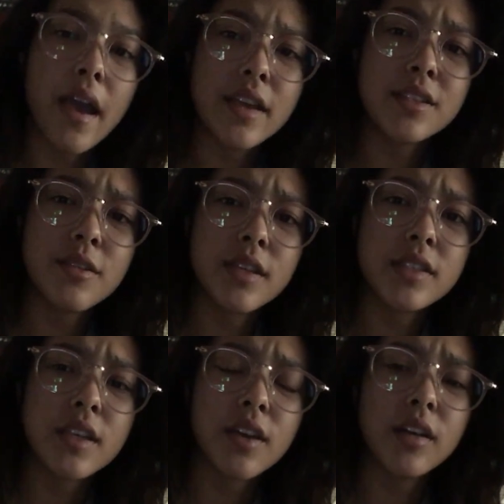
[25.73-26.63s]
As you
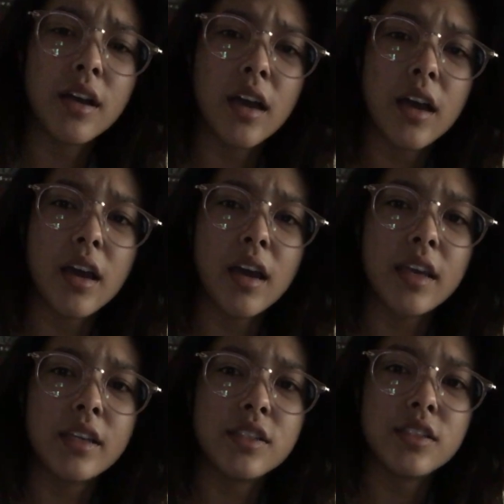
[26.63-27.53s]
can tell,
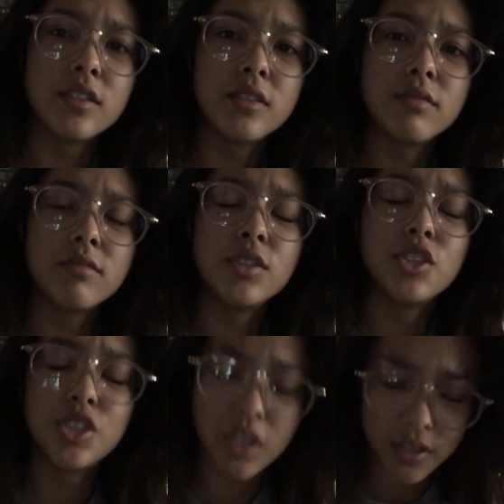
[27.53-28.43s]
I
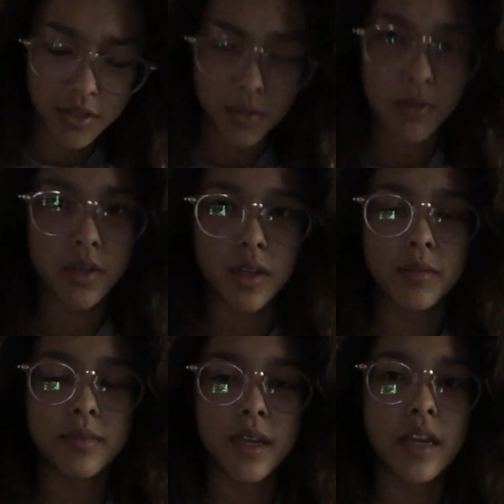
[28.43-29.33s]
just woke
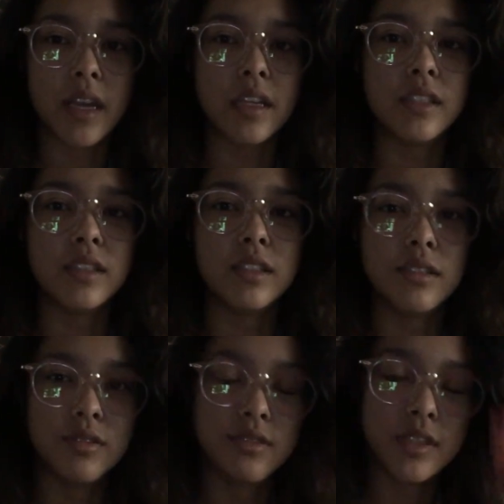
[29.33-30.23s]
up and I
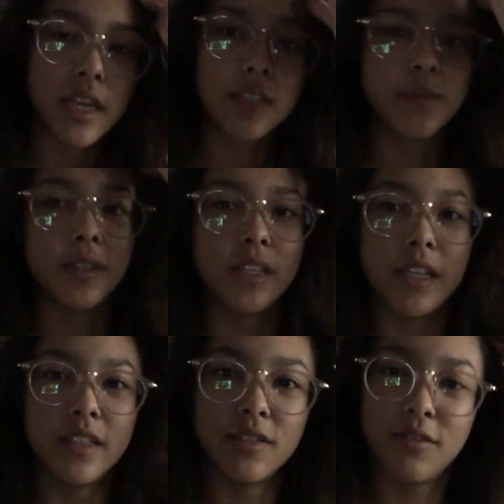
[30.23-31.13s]
desperately
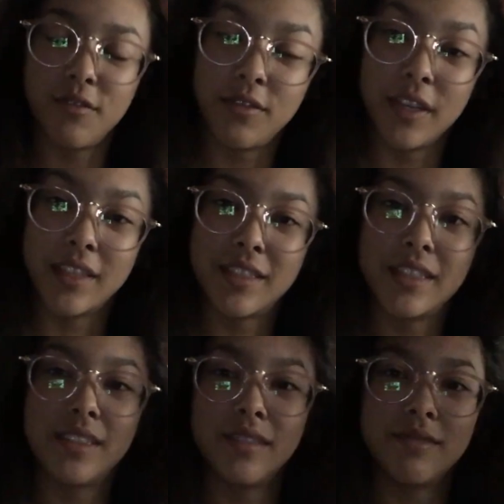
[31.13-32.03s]
need to
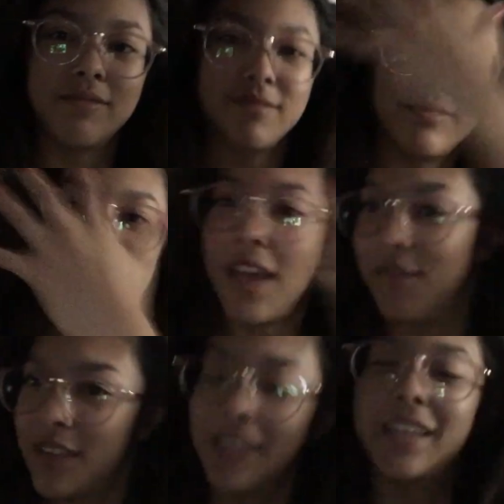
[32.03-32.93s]
fix
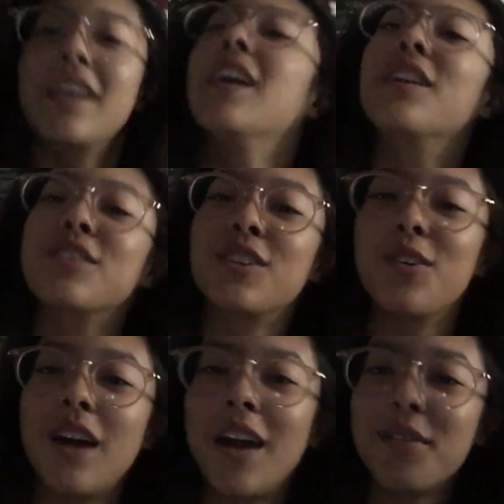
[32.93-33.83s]
everything.
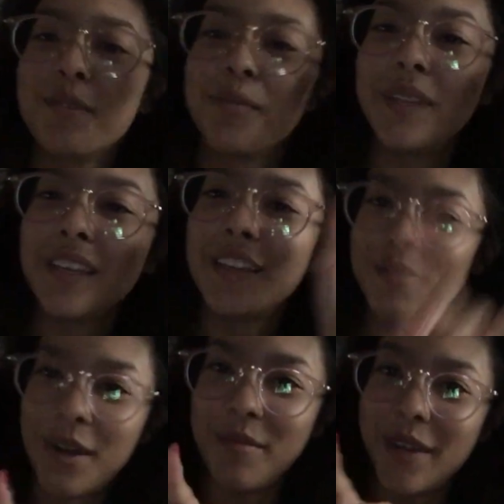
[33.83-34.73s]
So I will be
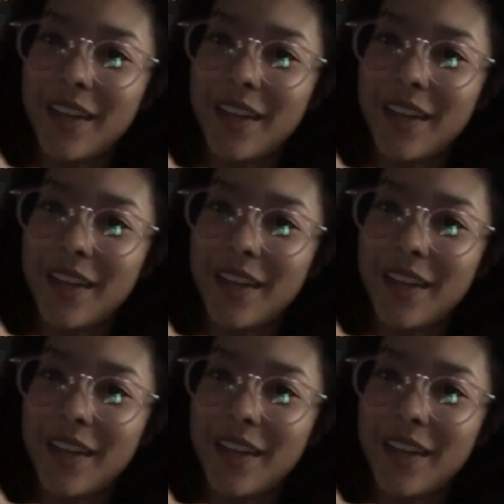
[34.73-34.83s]
right